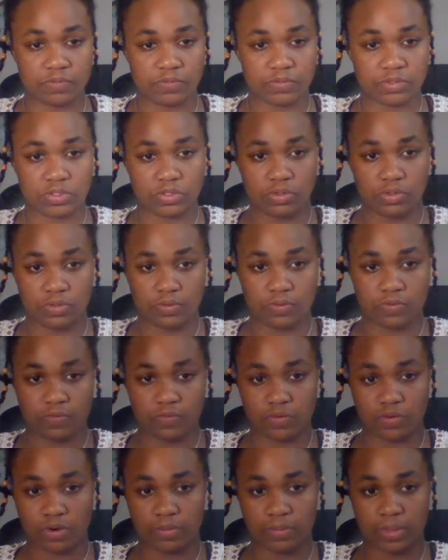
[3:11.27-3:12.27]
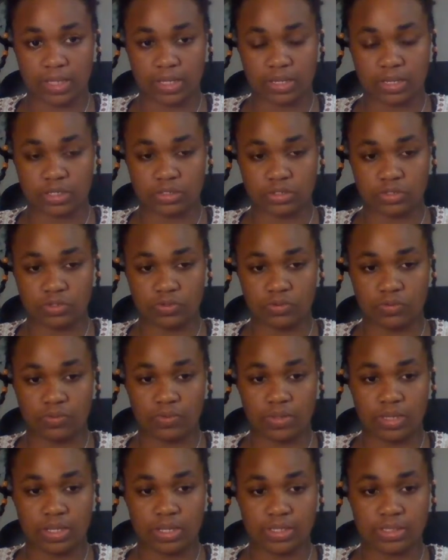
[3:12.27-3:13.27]
to you for, because you
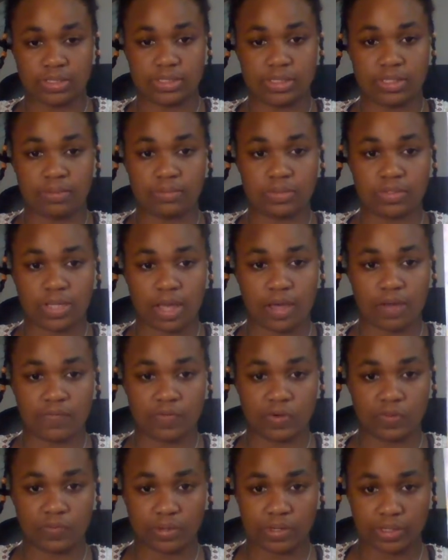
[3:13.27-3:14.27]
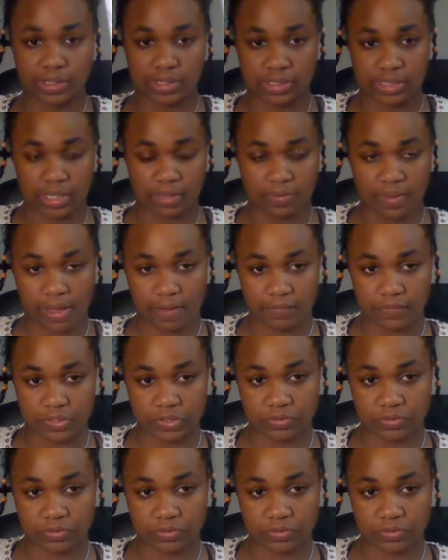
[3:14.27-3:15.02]
seem to have an awareness that you have